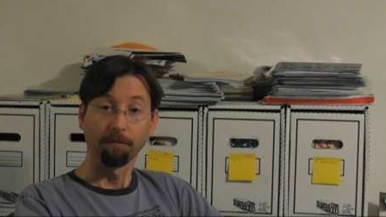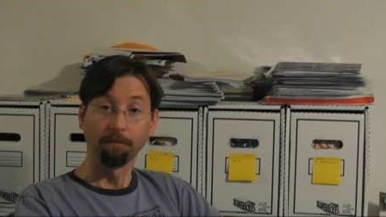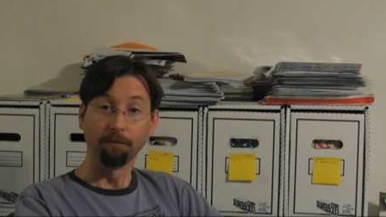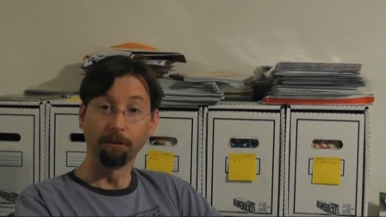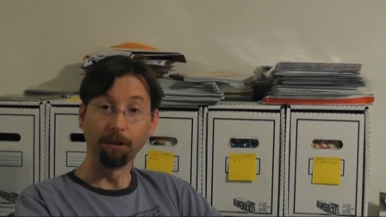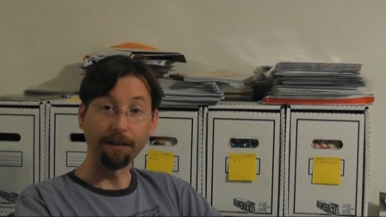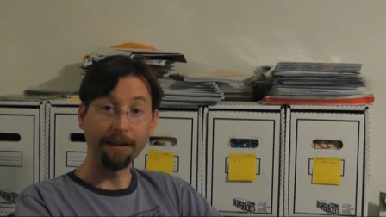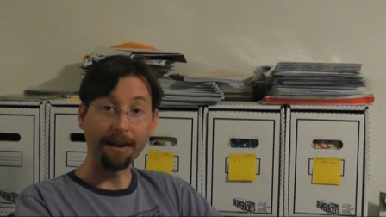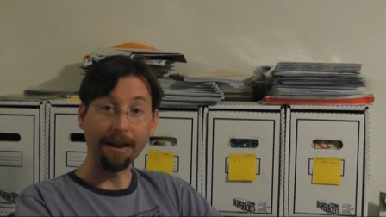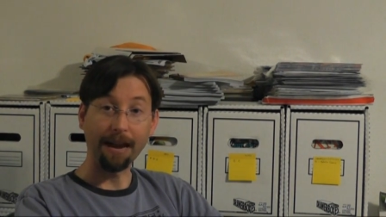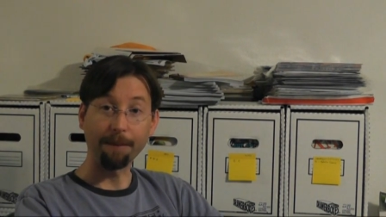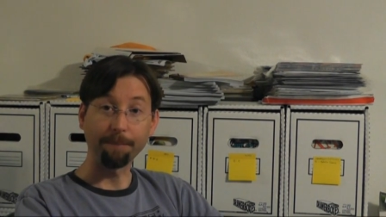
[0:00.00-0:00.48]

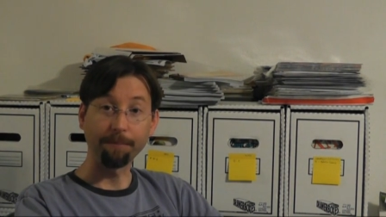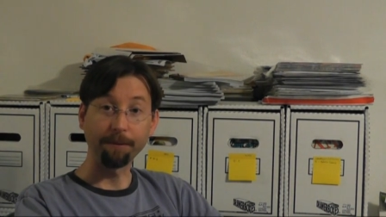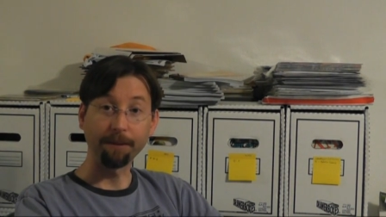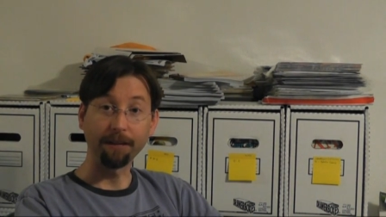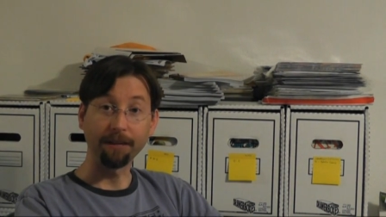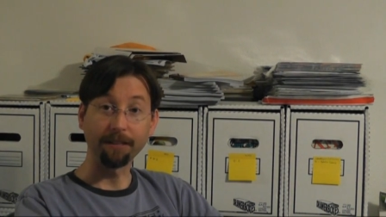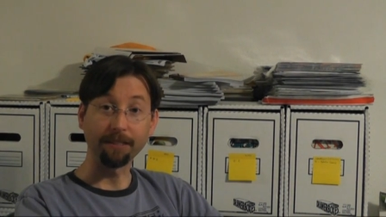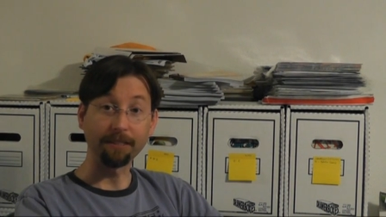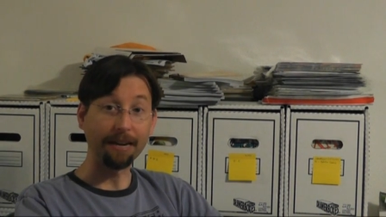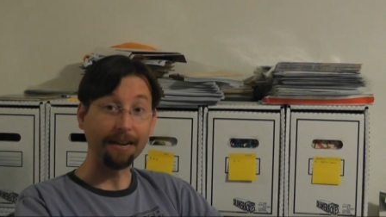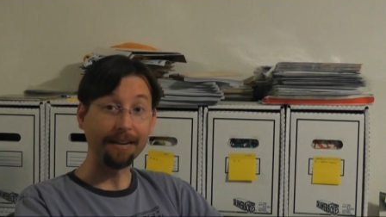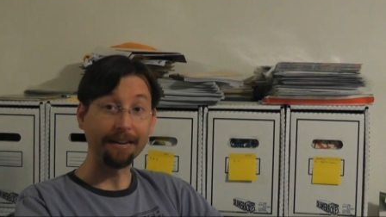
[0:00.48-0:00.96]
really happy
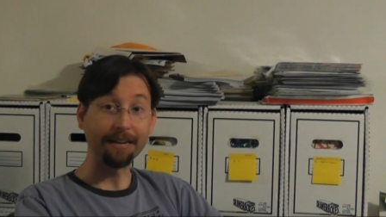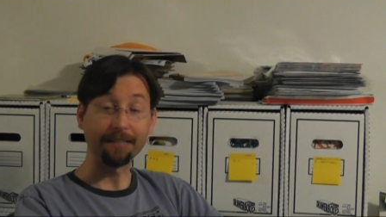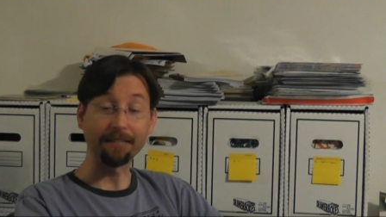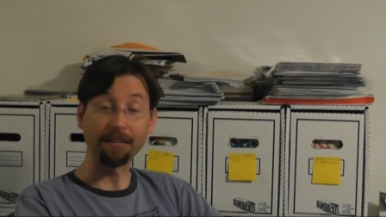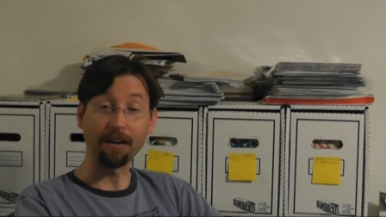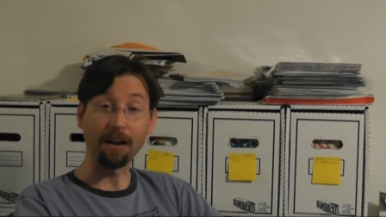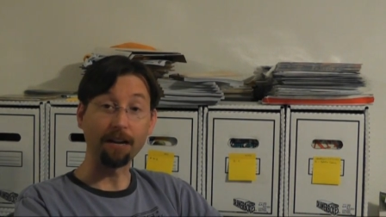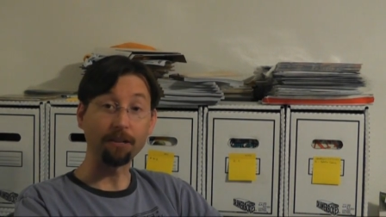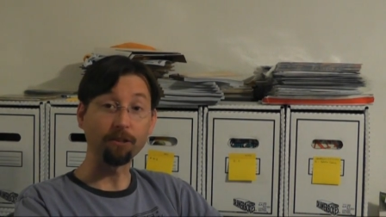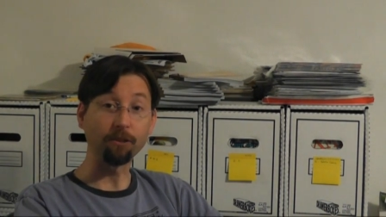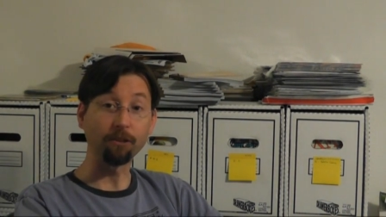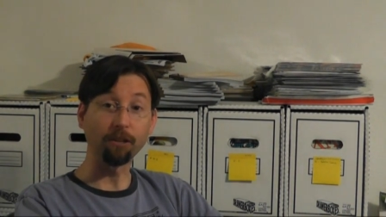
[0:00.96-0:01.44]
because I get to
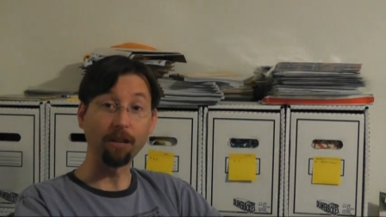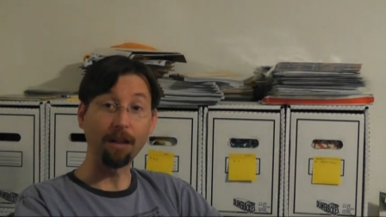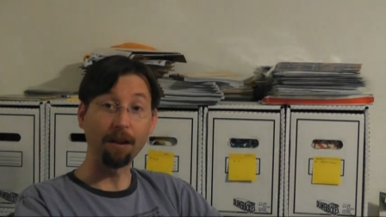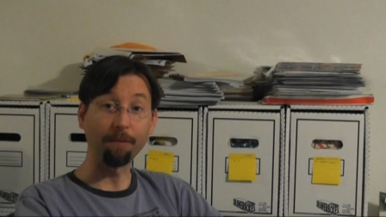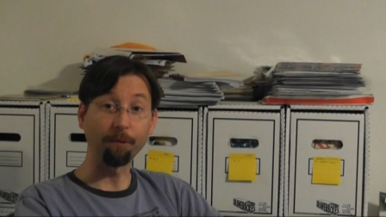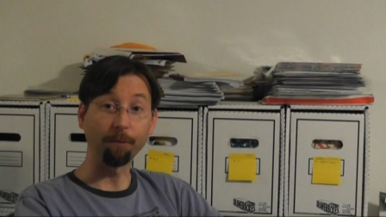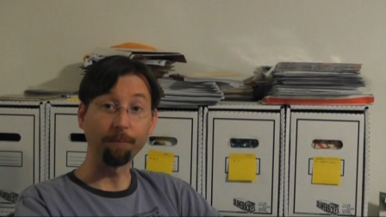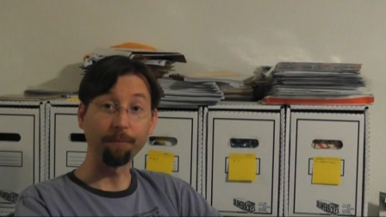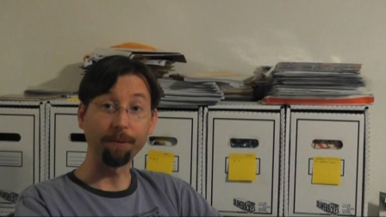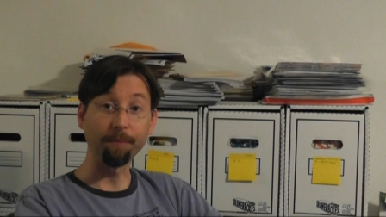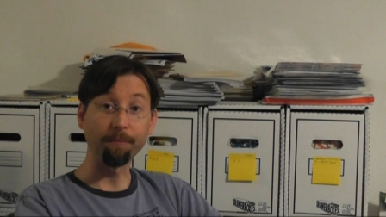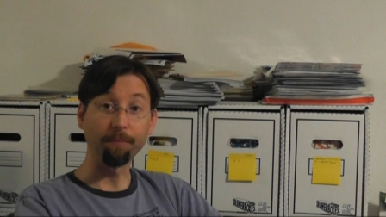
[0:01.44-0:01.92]
talk to a lot
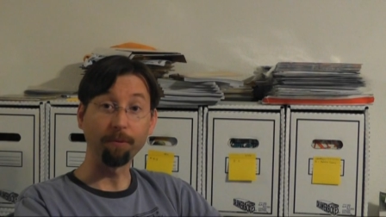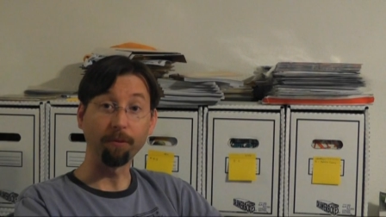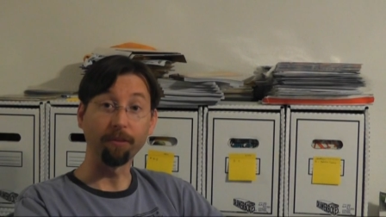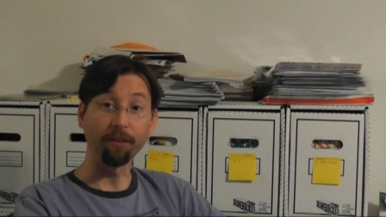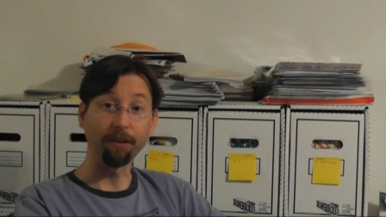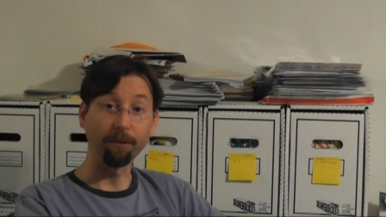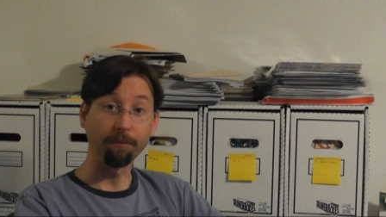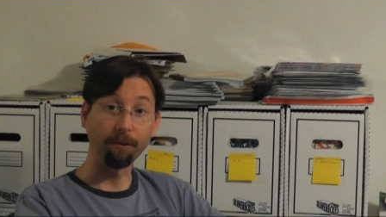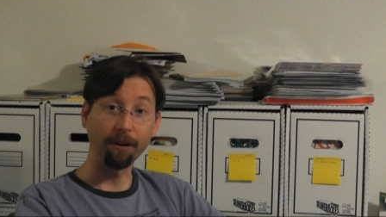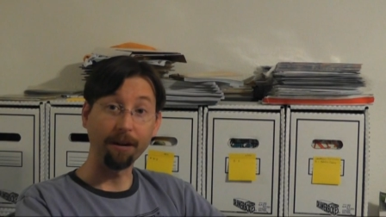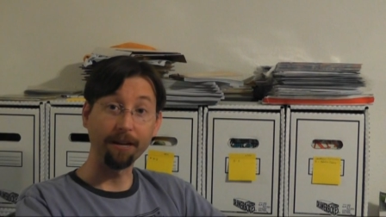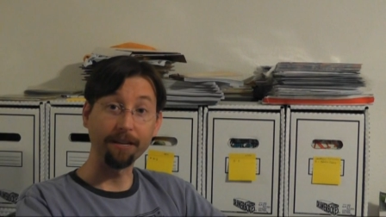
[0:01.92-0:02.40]
more people
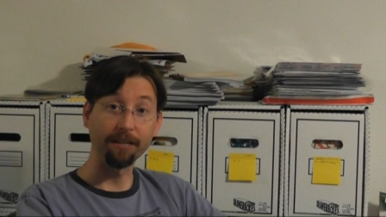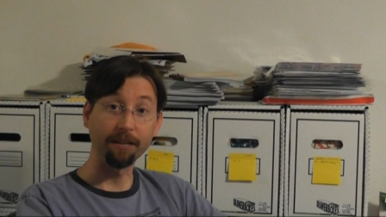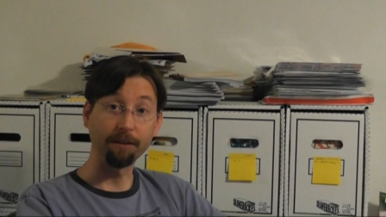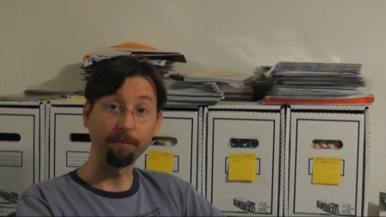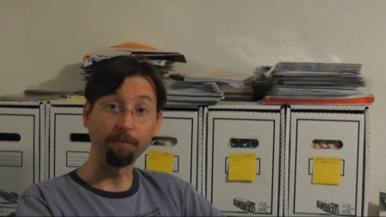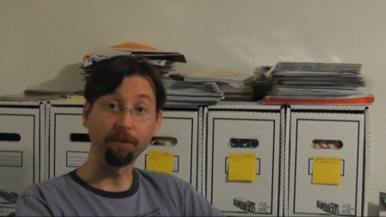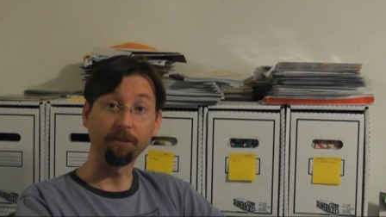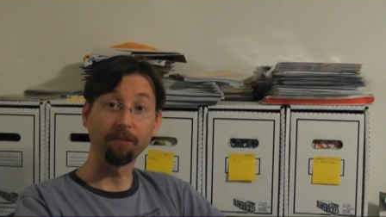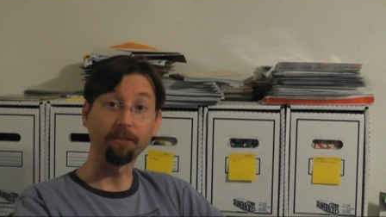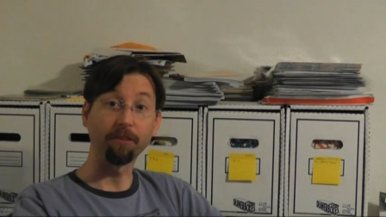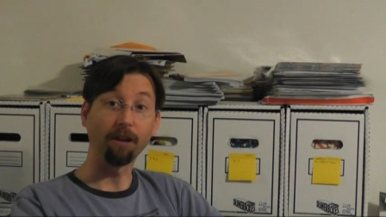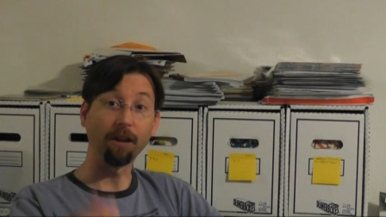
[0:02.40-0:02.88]
than what I
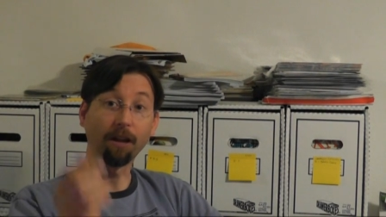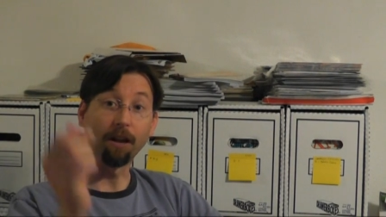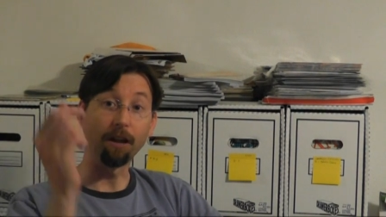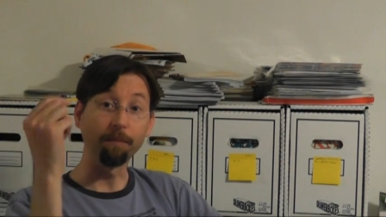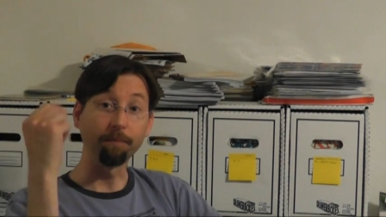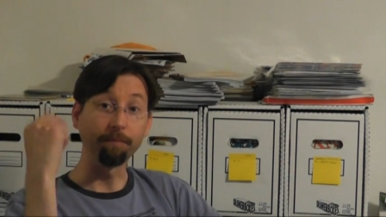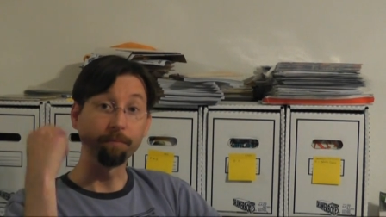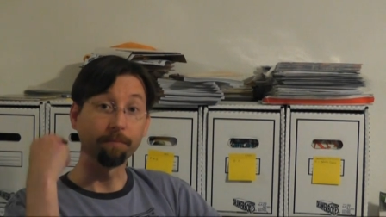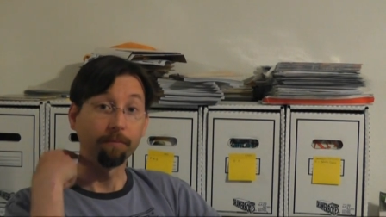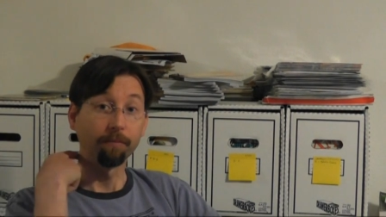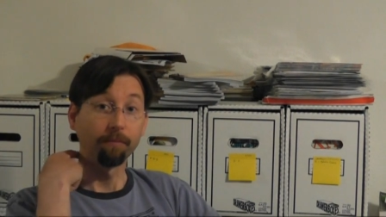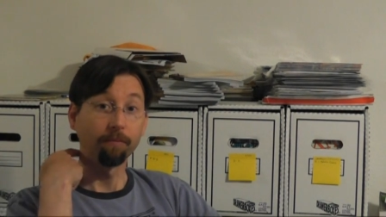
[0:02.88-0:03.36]
did with the,
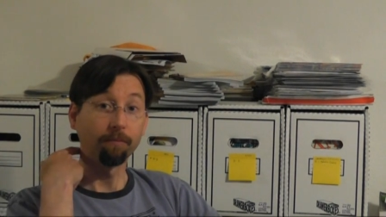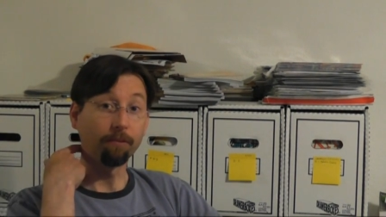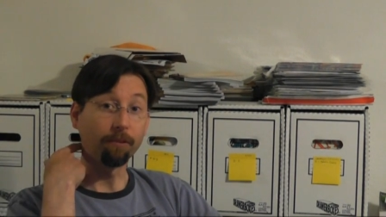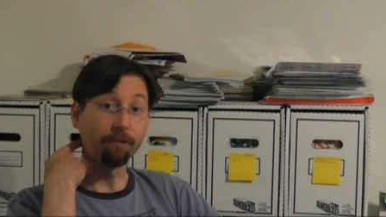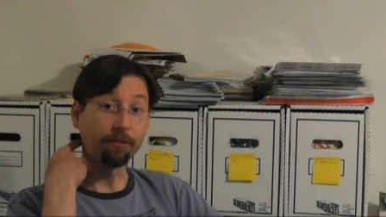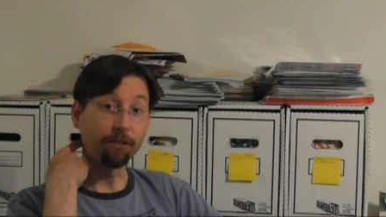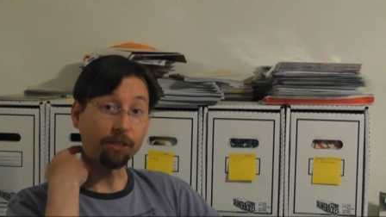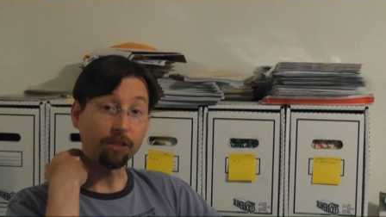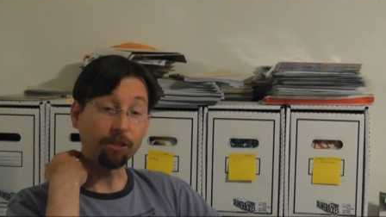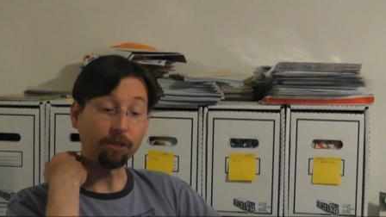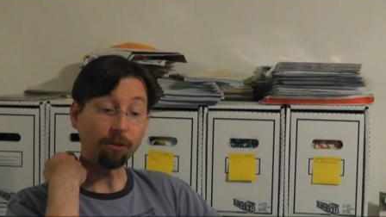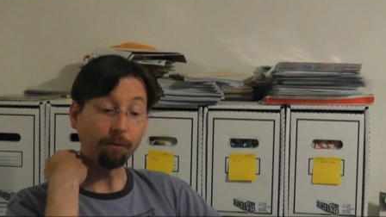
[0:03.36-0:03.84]
um,
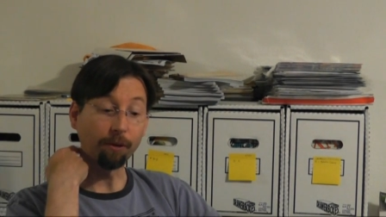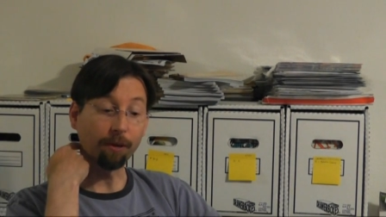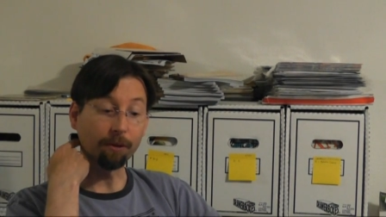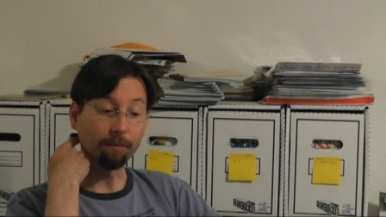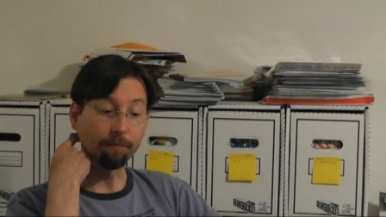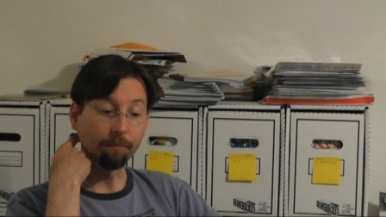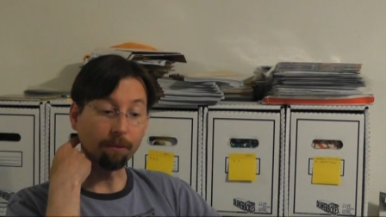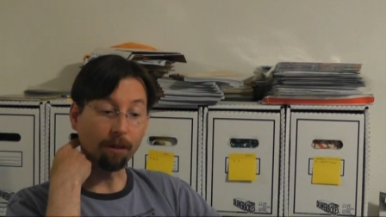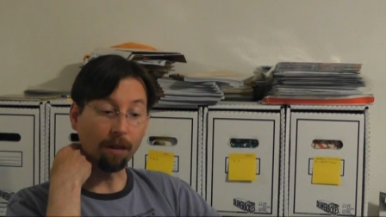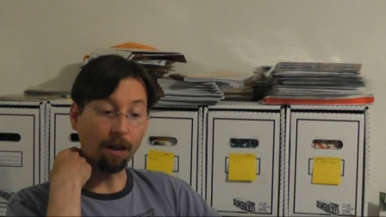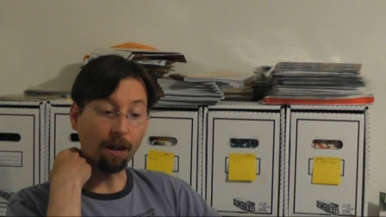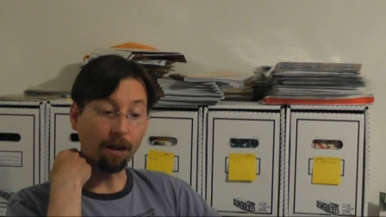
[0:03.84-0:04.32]
with just the
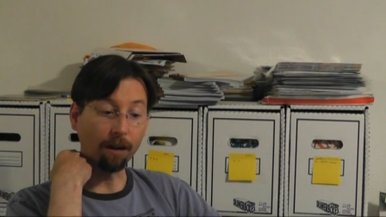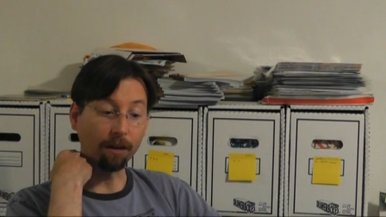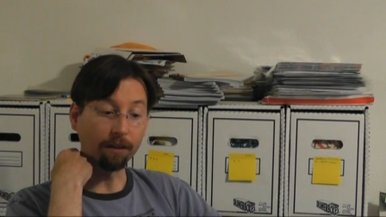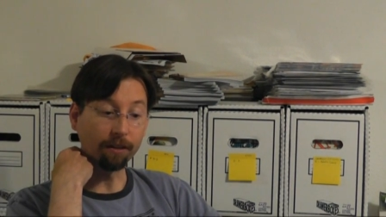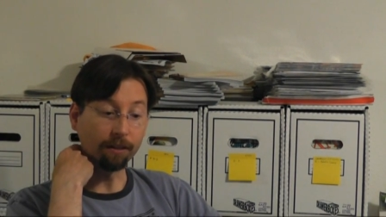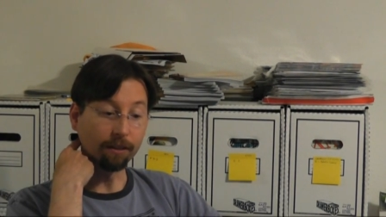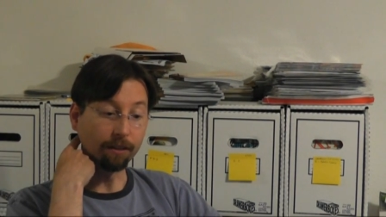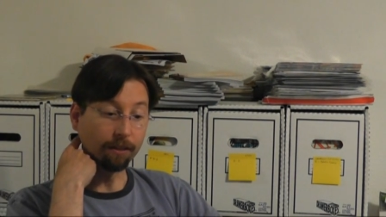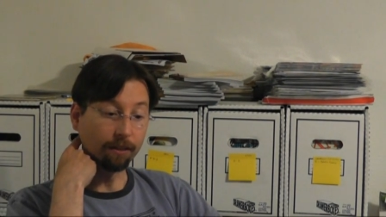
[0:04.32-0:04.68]
written blog.